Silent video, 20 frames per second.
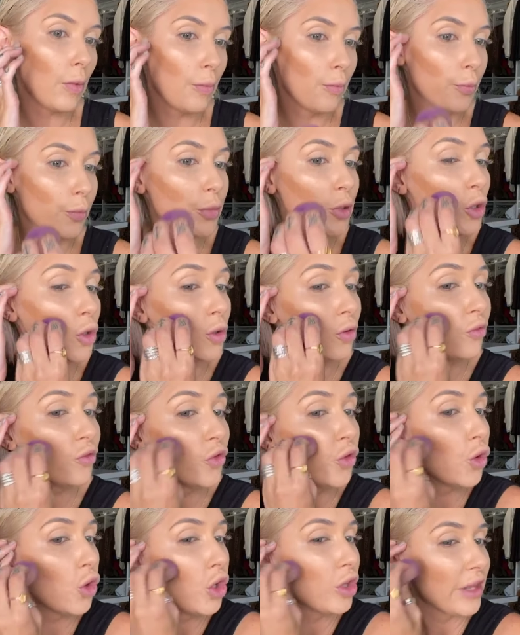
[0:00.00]

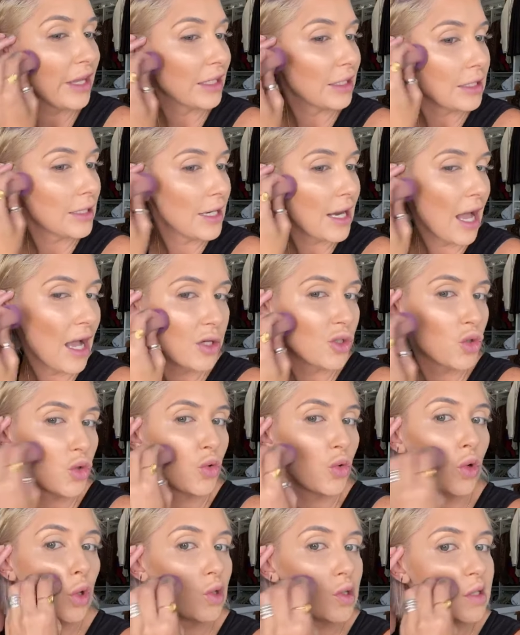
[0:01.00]
beautiful, like
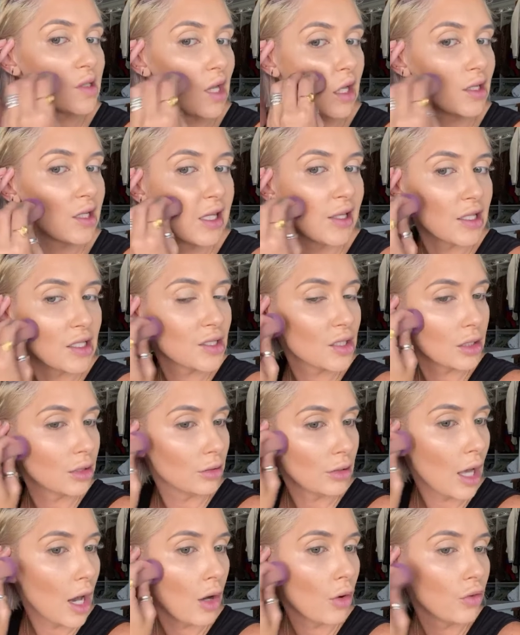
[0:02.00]
natural sun-kissed
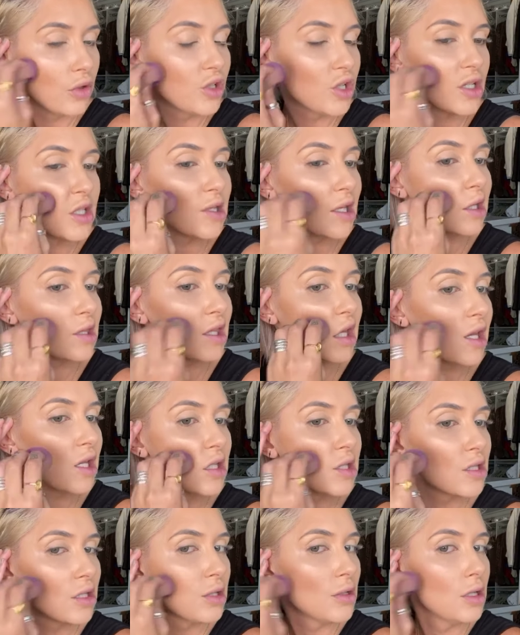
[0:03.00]
glow, just like
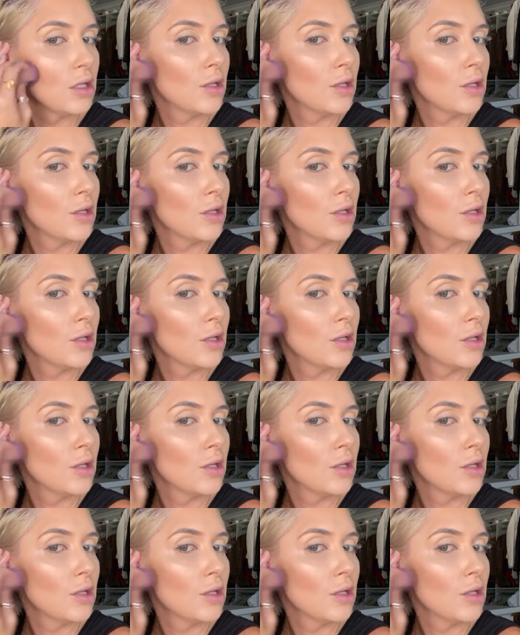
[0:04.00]
this.